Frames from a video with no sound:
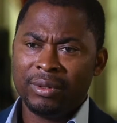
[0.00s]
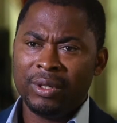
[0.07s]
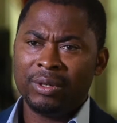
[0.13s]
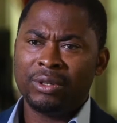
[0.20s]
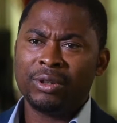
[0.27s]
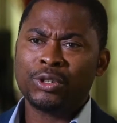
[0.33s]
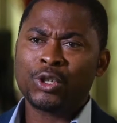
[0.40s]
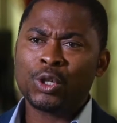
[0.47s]
you
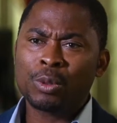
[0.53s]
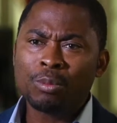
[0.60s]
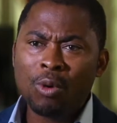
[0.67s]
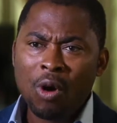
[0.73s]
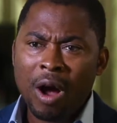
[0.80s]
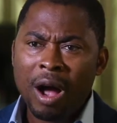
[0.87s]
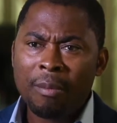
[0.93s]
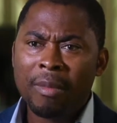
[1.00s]
know, just
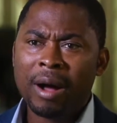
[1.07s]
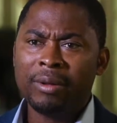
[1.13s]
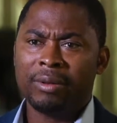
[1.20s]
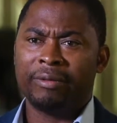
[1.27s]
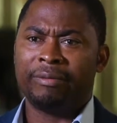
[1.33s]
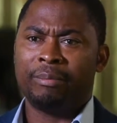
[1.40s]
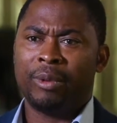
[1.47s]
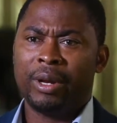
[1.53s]
small
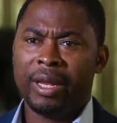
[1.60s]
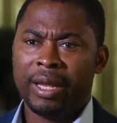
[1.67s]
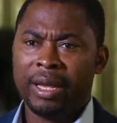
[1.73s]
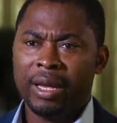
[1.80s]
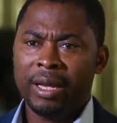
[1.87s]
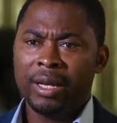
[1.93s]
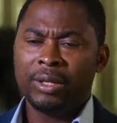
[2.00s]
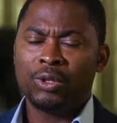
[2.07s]
amount of money
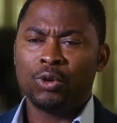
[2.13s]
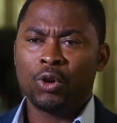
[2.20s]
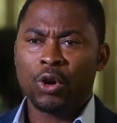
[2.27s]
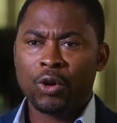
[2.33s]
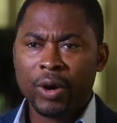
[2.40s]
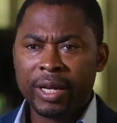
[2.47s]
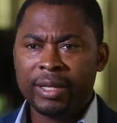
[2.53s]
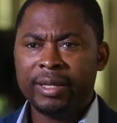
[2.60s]
to
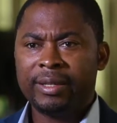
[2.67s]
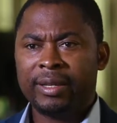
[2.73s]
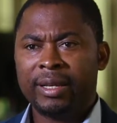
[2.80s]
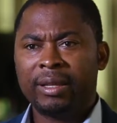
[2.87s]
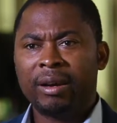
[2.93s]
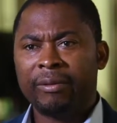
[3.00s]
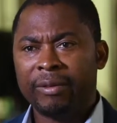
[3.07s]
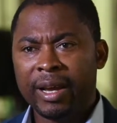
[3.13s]
create this
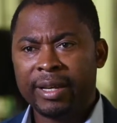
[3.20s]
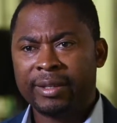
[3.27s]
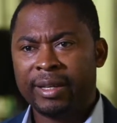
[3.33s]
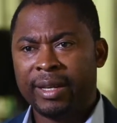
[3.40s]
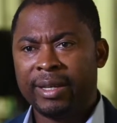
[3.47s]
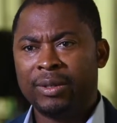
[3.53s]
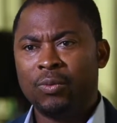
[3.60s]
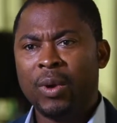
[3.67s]
center of
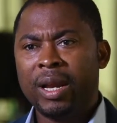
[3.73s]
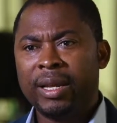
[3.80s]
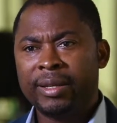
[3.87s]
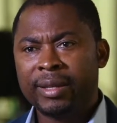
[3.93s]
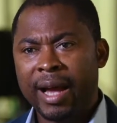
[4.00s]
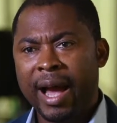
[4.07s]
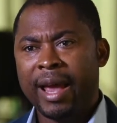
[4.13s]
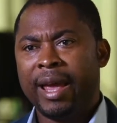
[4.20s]
excellence where
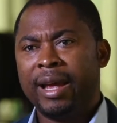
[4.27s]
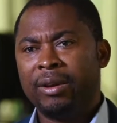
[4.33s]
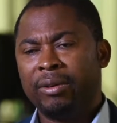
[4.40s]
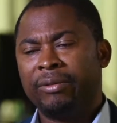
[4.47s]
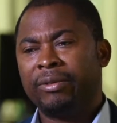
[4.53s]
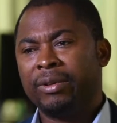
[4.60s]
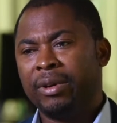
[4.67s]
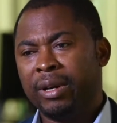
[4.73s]
this high end of